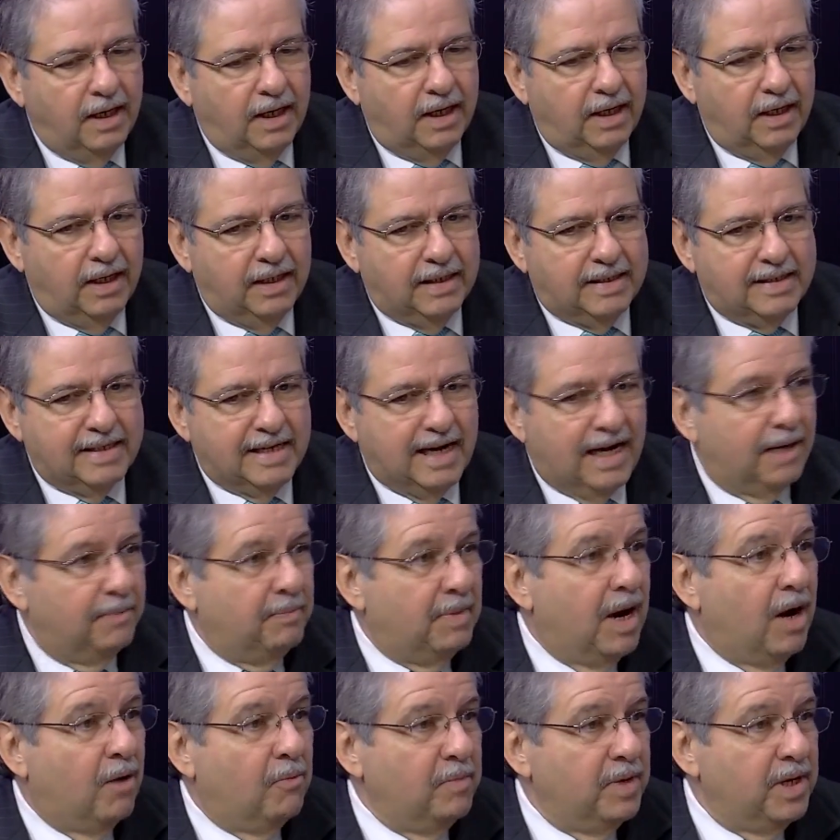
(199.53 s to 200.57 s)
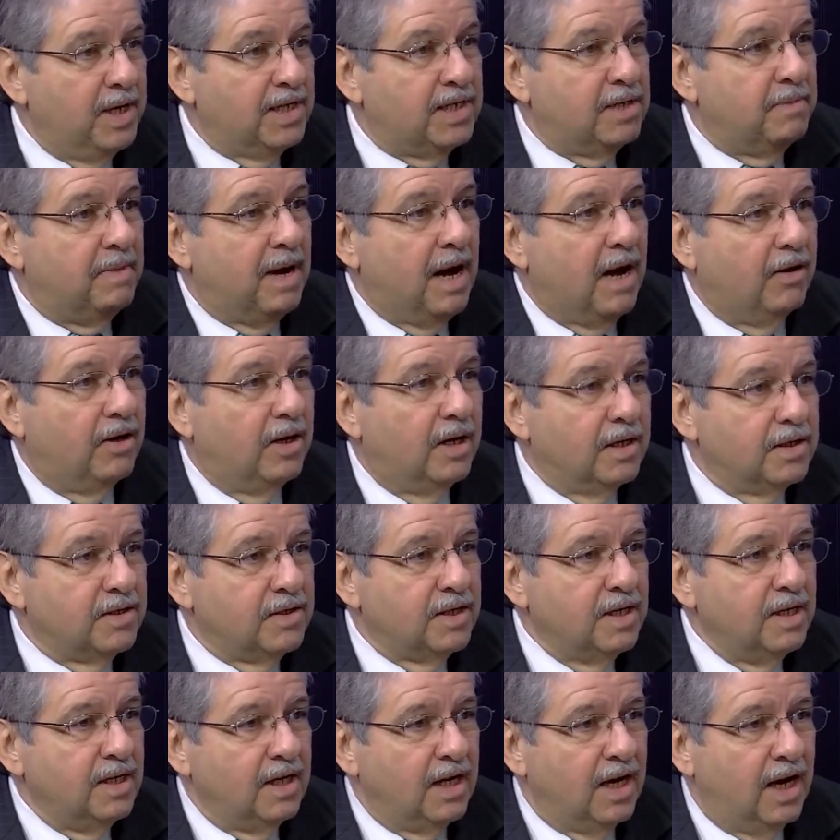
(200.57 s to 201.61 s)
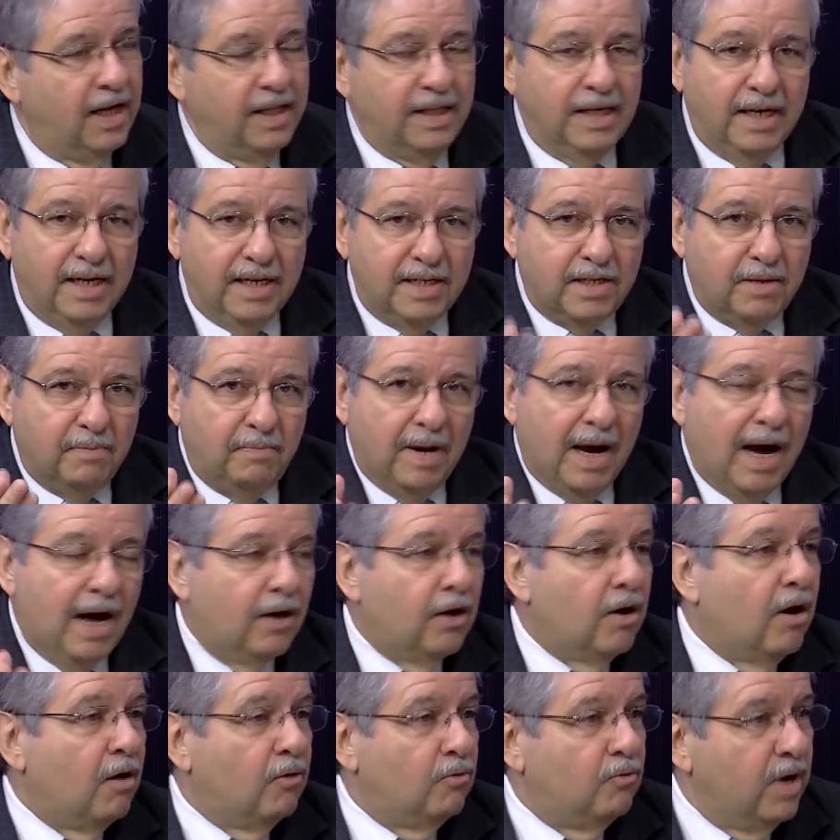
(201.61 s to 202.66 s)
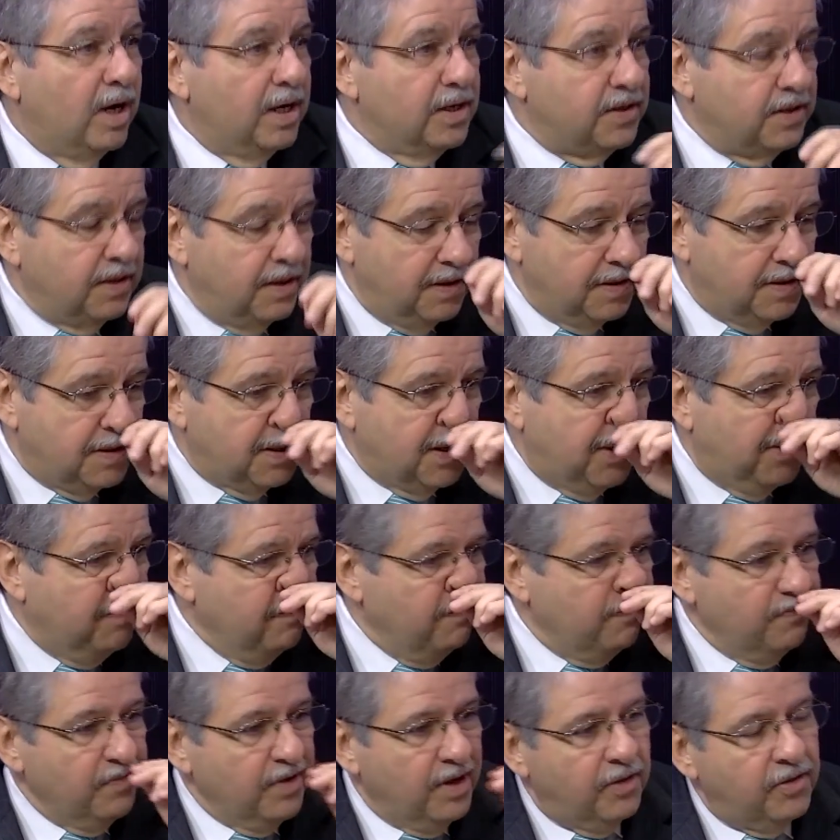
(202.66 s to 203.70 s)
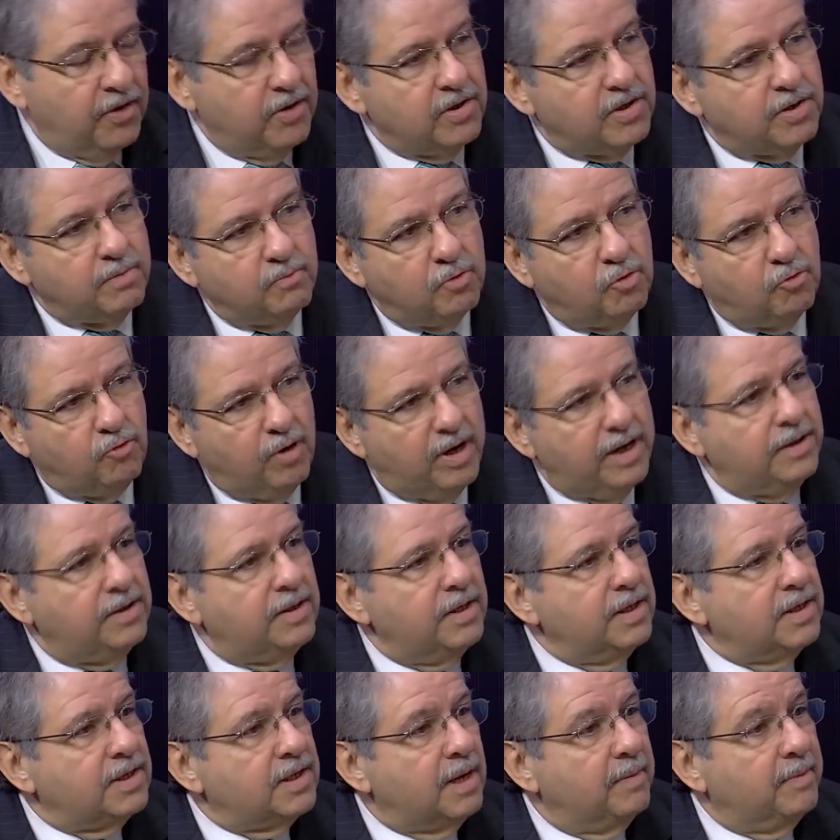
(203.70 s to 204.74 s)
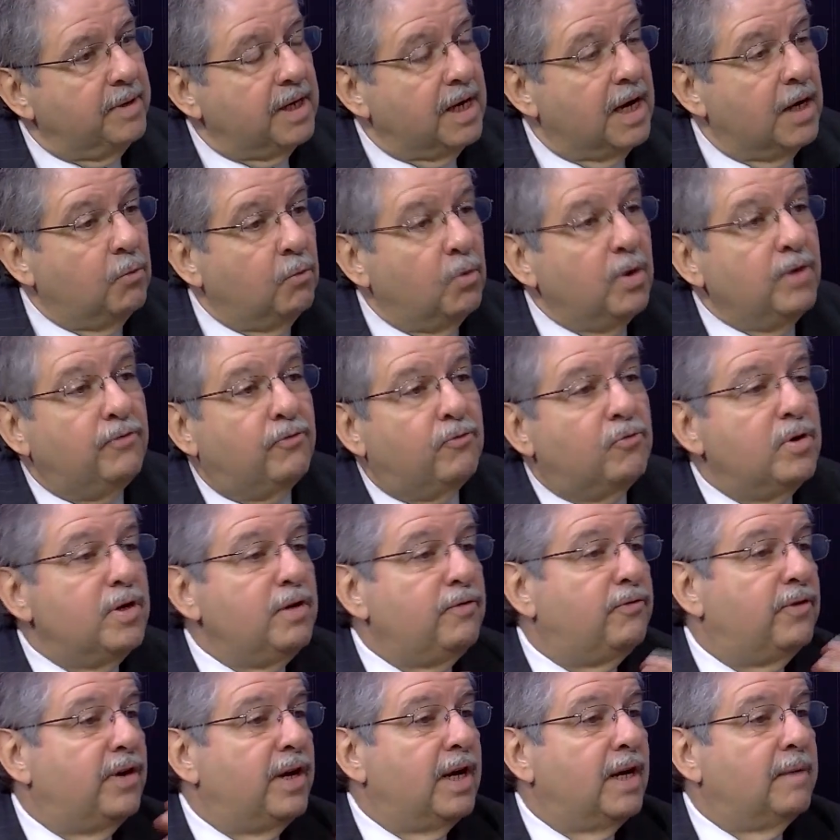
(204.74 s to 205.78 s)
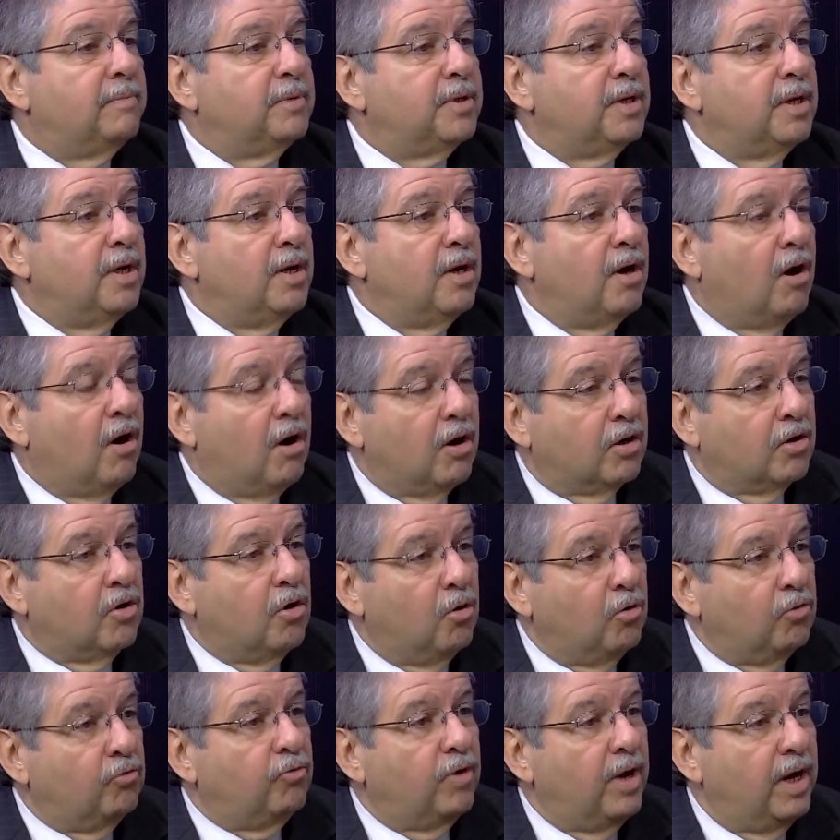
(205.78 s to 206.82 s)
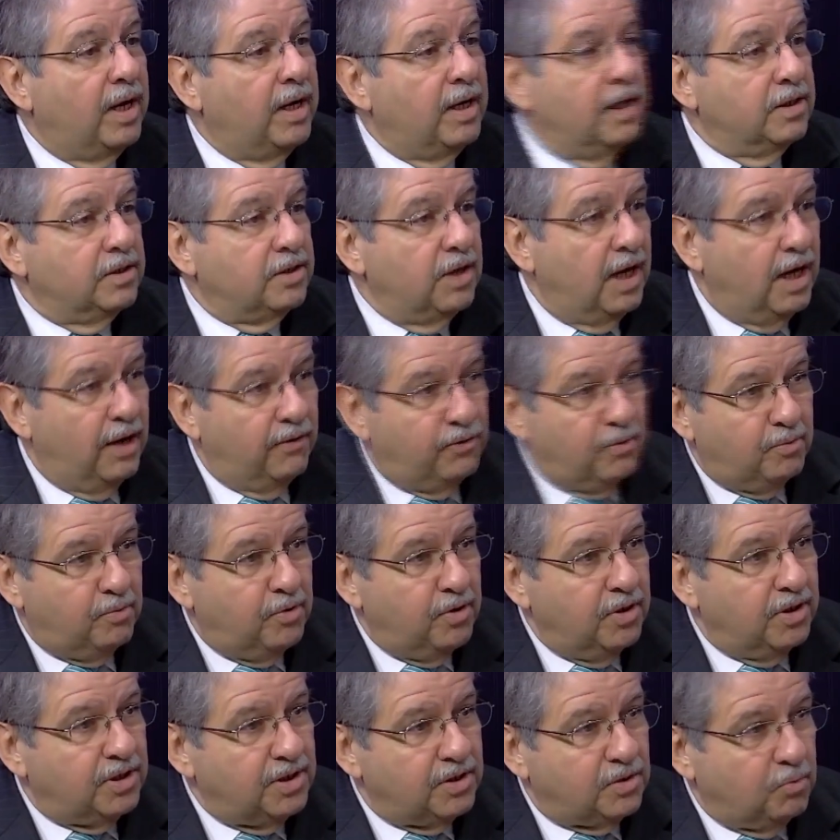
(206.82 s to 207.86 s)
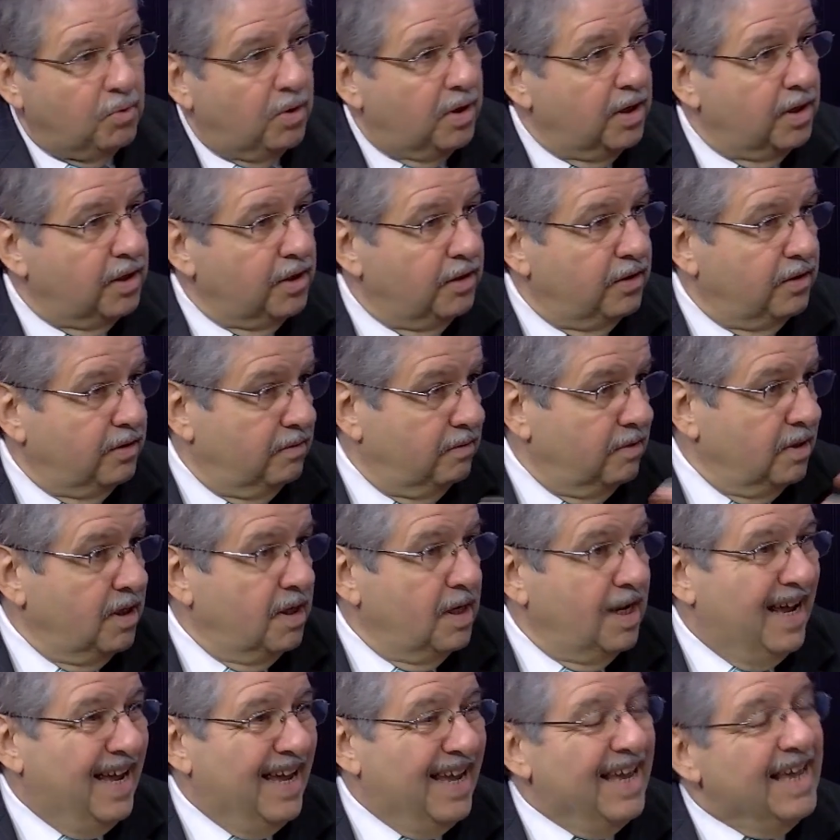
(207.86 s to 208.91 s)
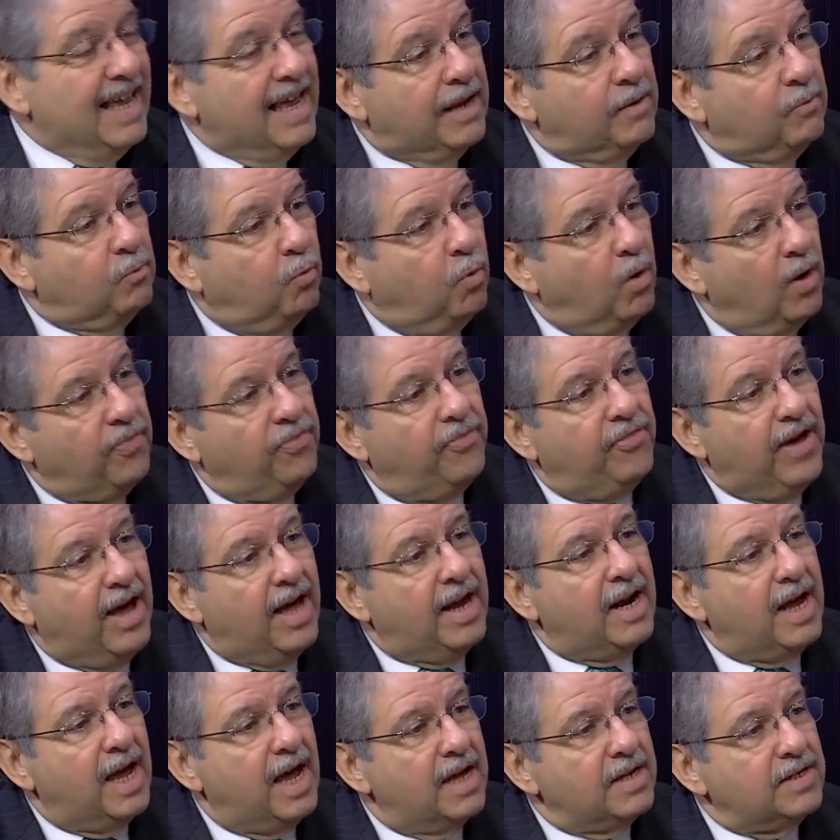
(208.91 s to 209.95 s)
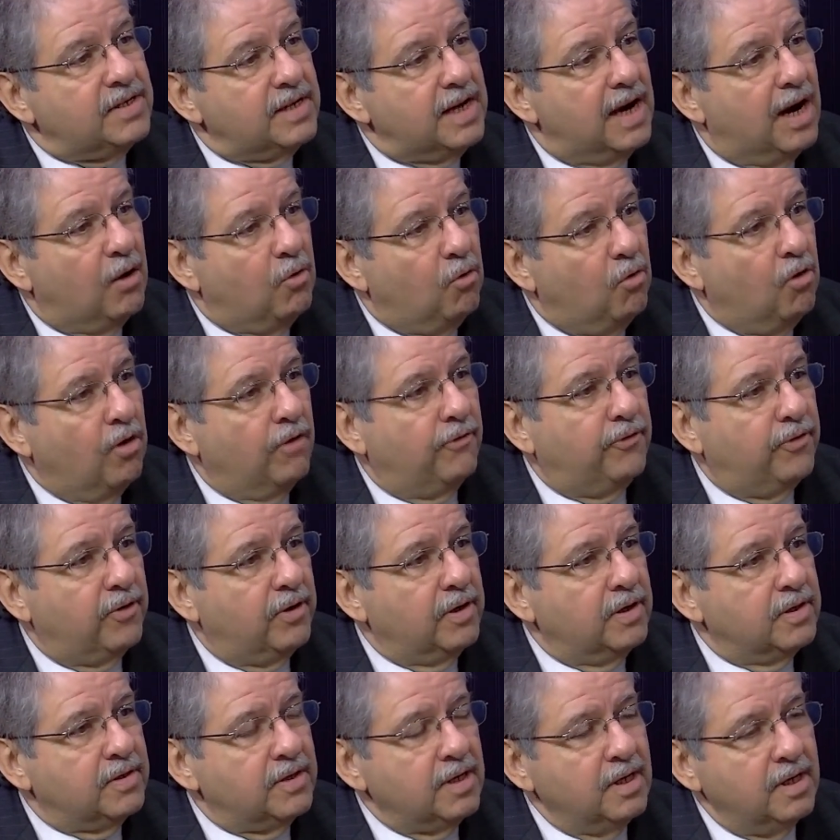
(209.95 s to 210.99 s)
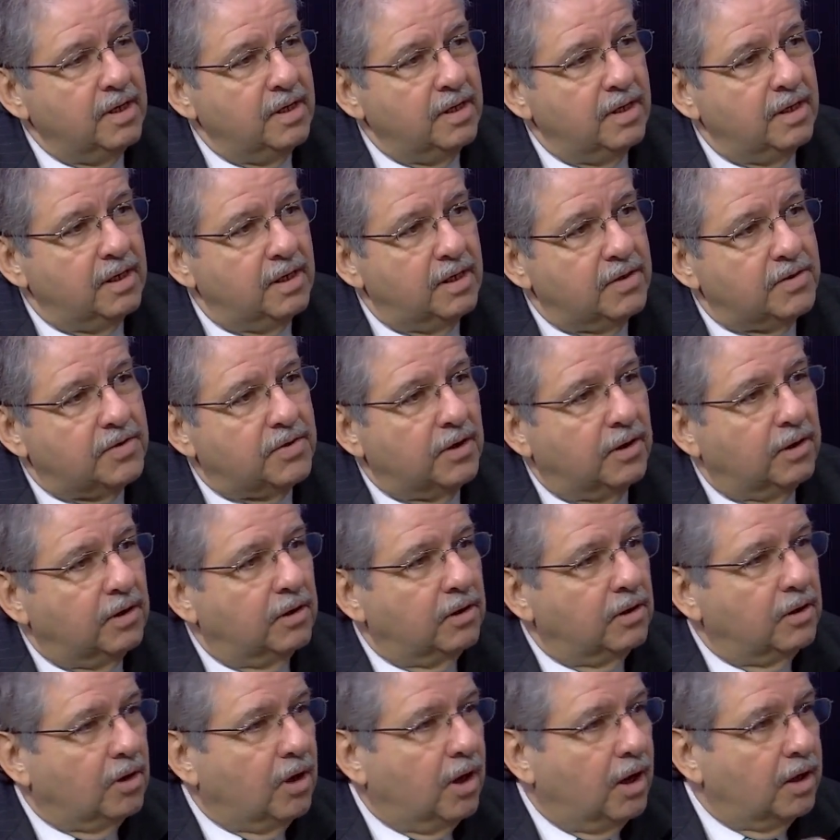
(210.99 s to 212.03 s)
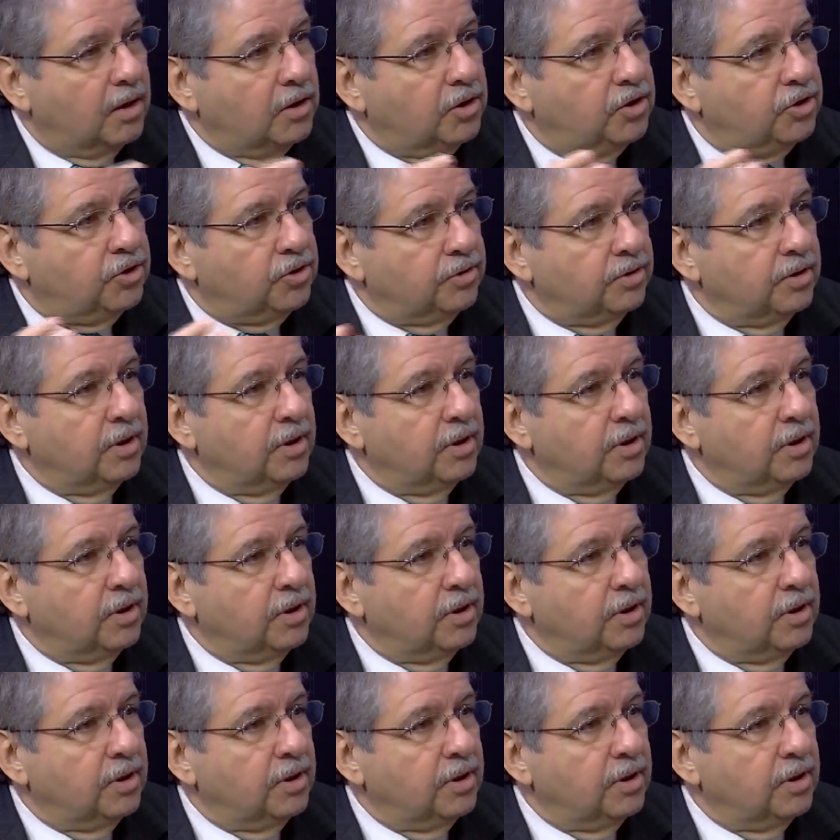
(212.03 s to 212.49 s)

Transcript: It's not about me, it's about us. And then it's about our residents. So there's some great things coming ahead. We've revamped our Code Red into Everbridge. It's one of the, and what that has now offered us is a larger